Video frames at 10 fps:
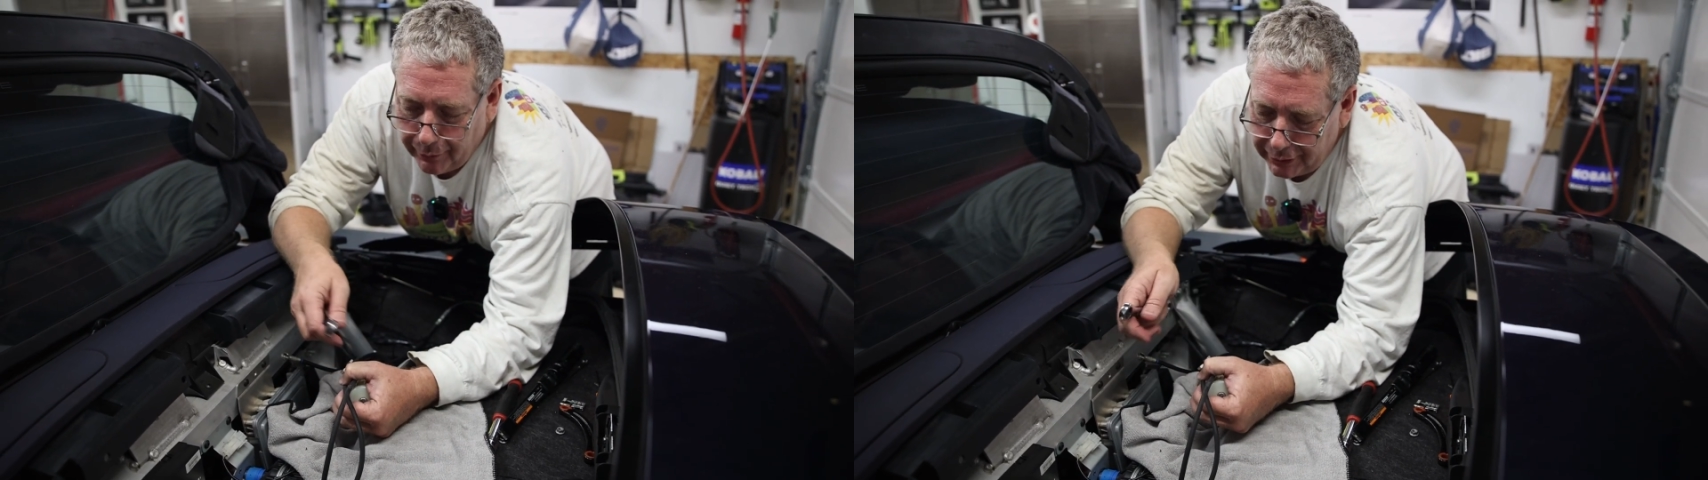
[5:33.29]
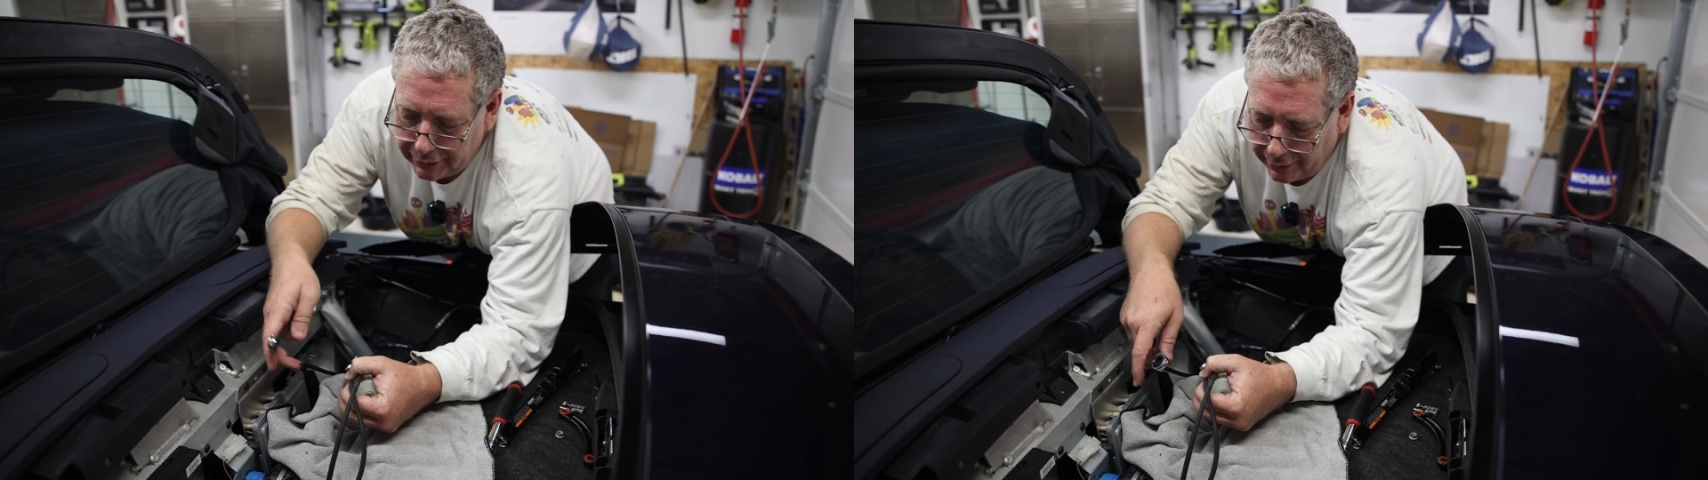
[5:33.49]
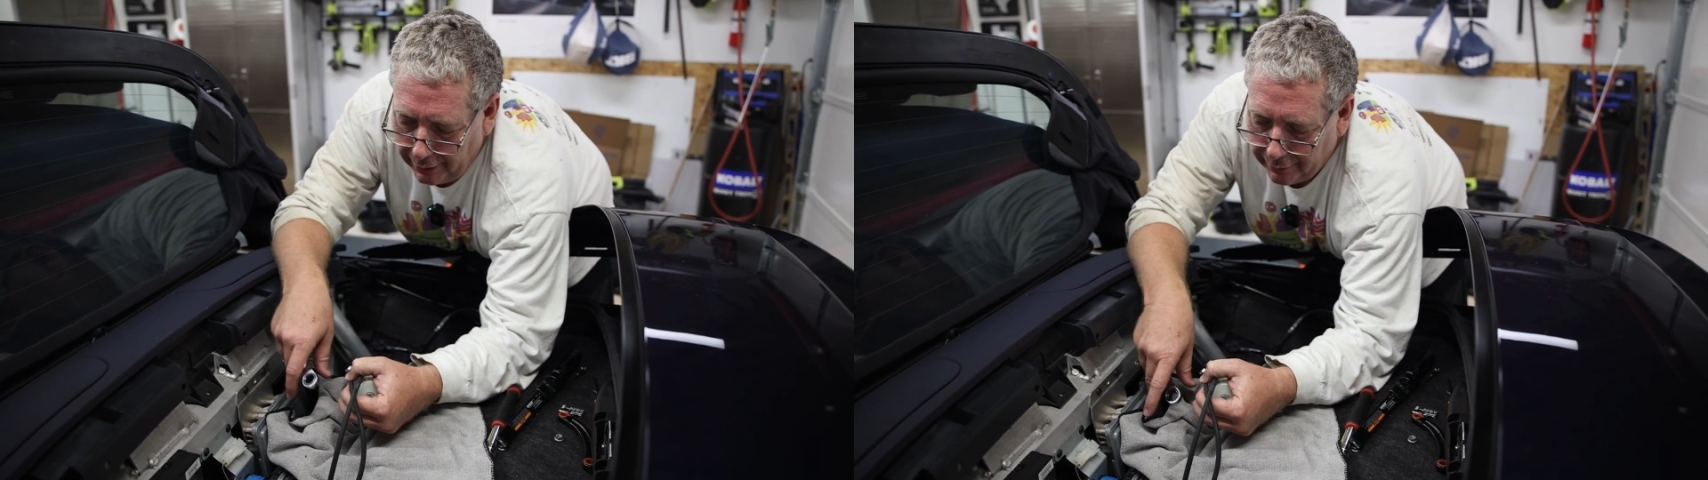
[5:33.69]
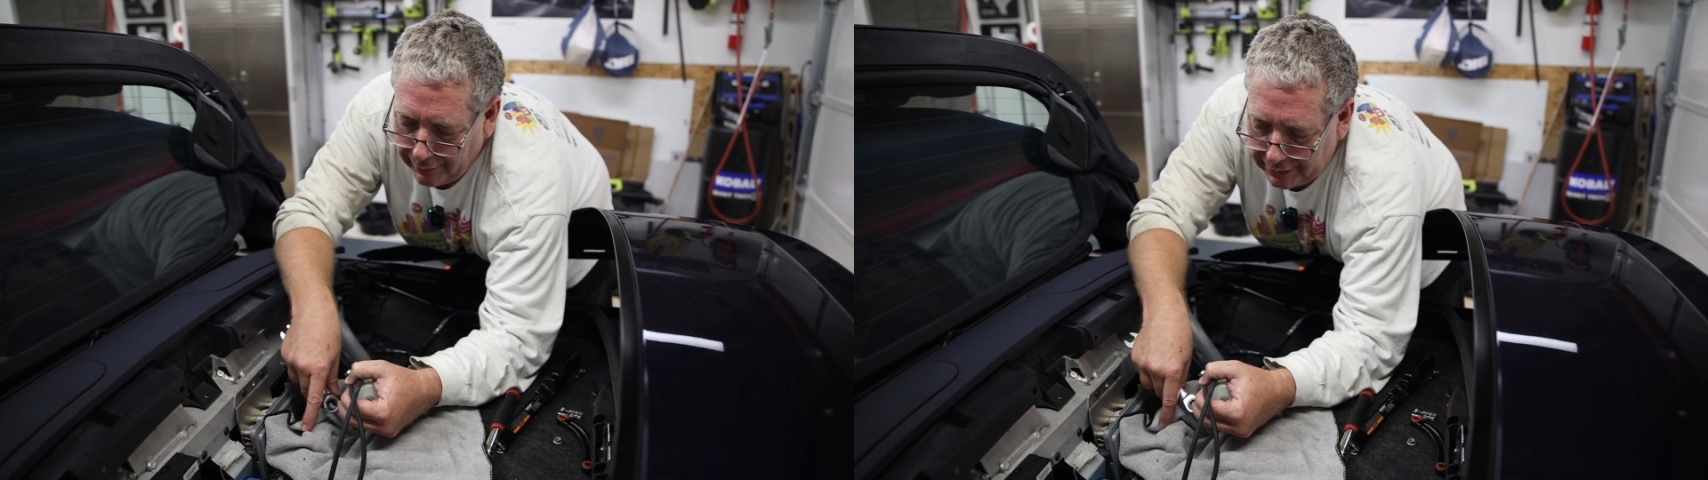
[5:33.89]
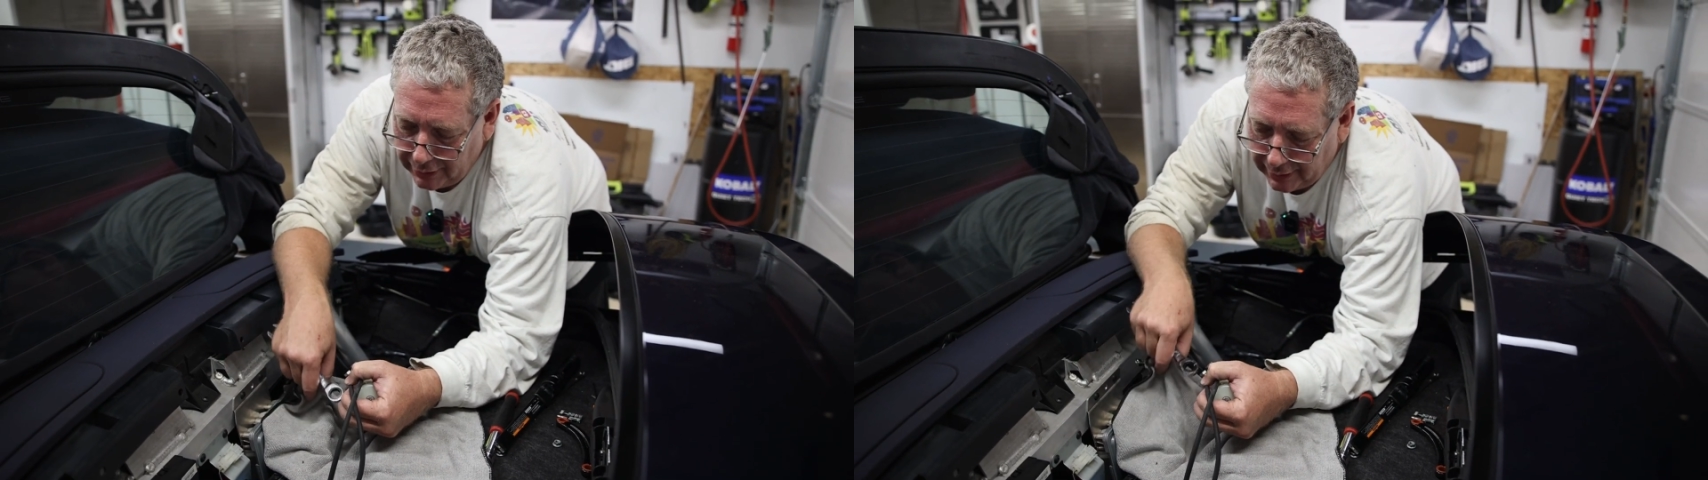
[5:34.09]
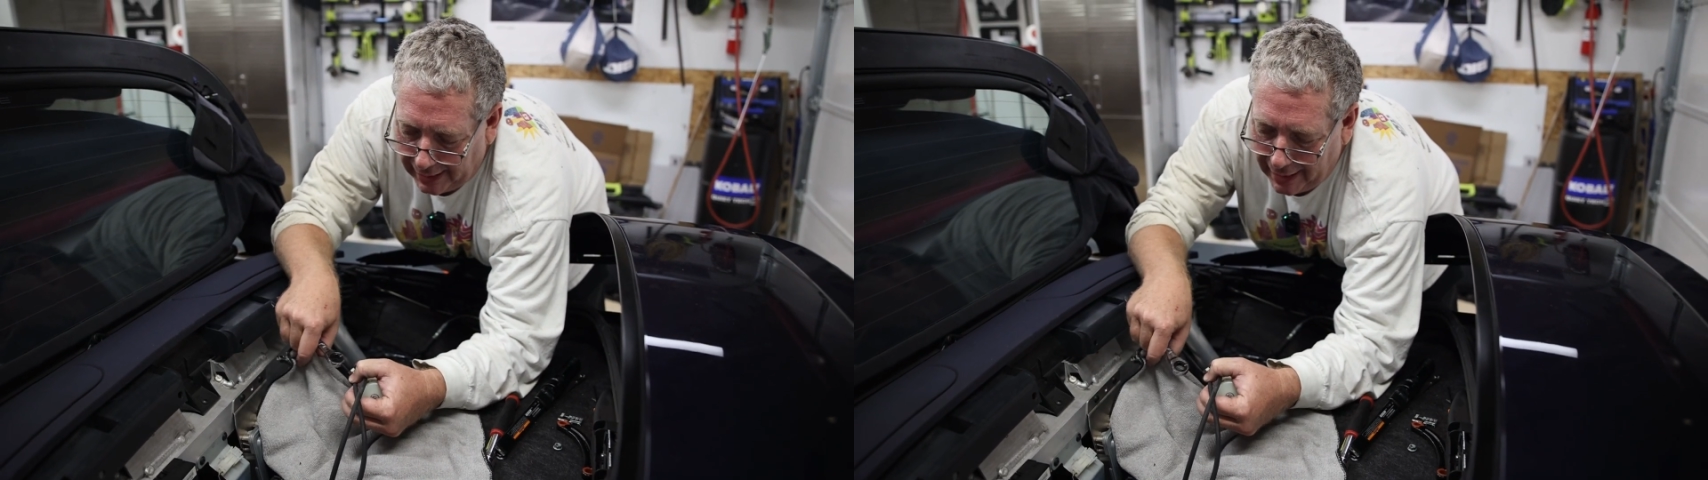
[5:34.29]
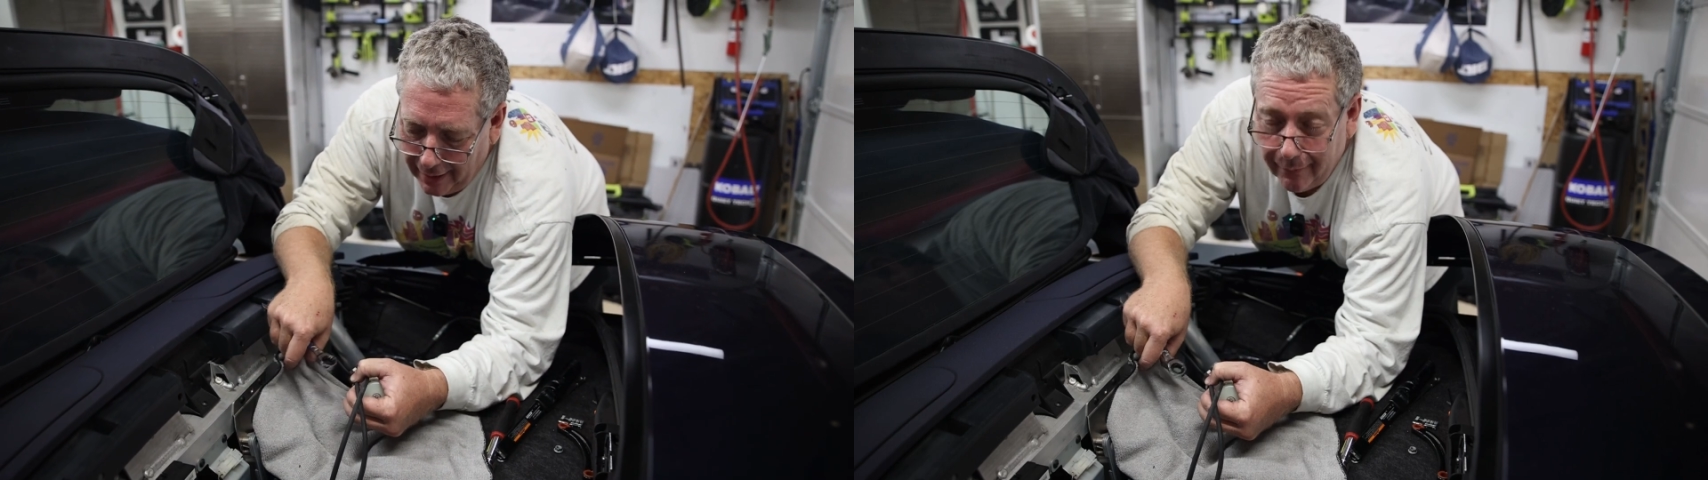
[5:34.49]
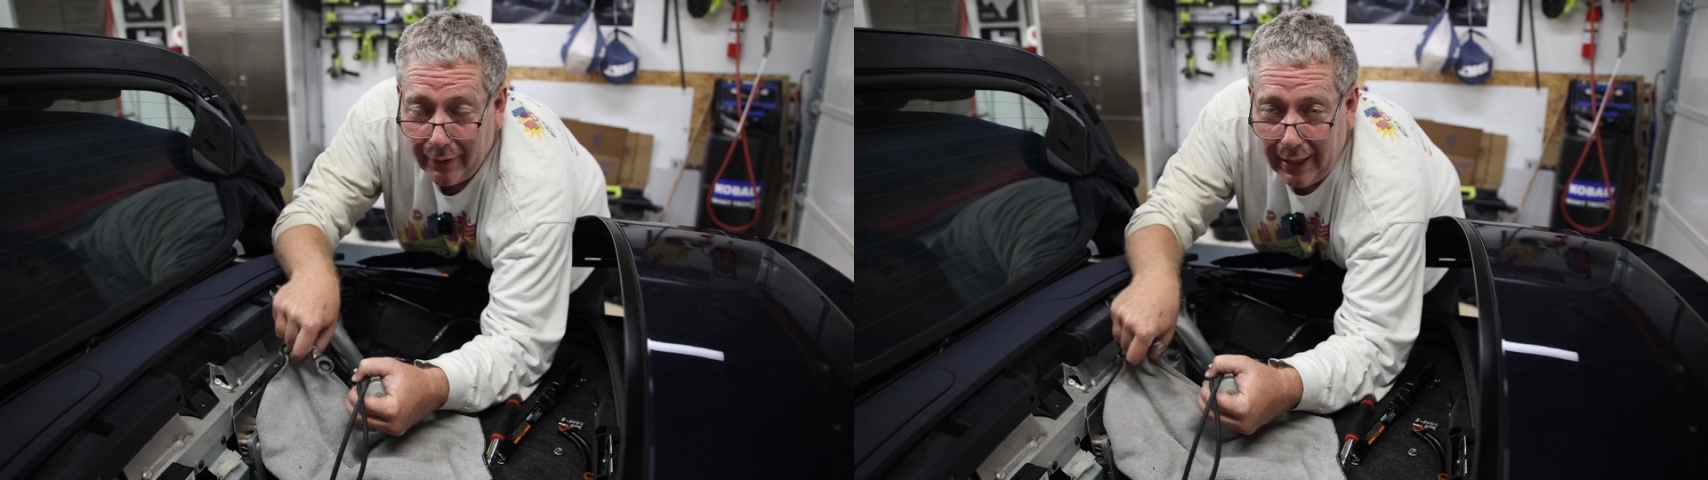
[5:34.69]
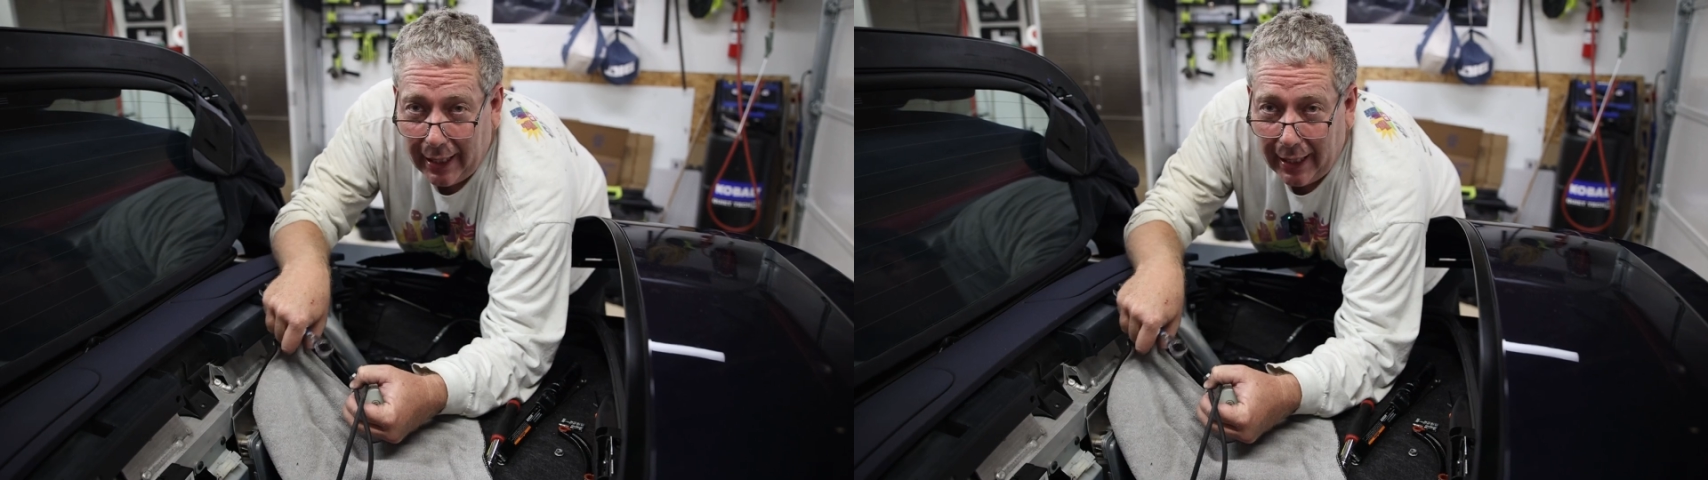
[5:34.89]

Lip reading: which is another reason to have